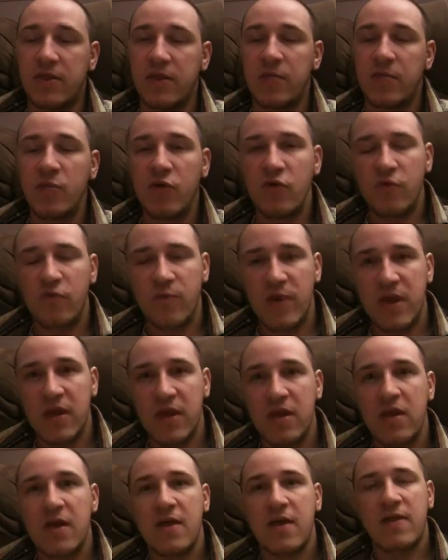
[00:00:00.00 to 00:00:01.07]
The
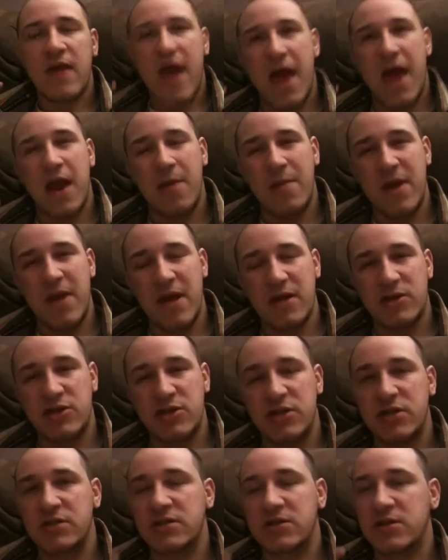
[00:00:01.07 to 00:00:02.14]
movement, the
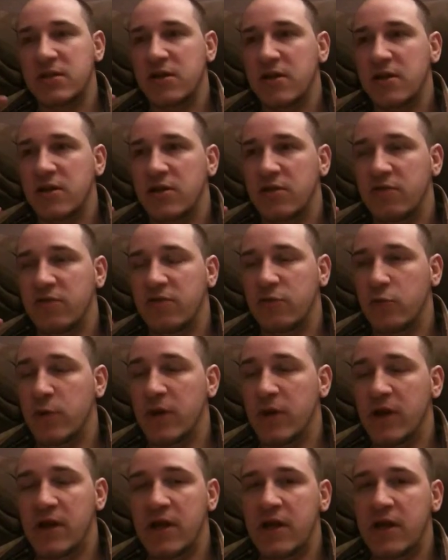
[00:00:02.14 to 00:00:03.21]
animations, the
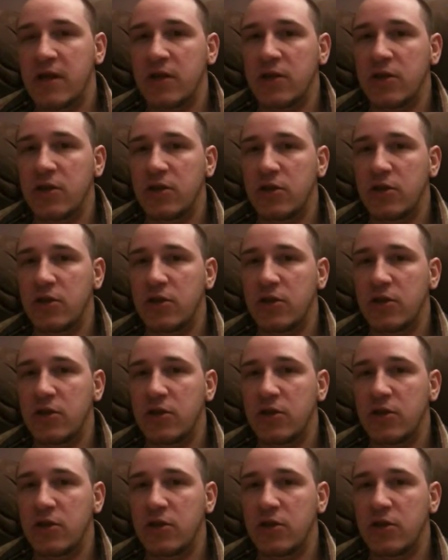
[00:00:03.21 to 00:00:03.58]
fluidity.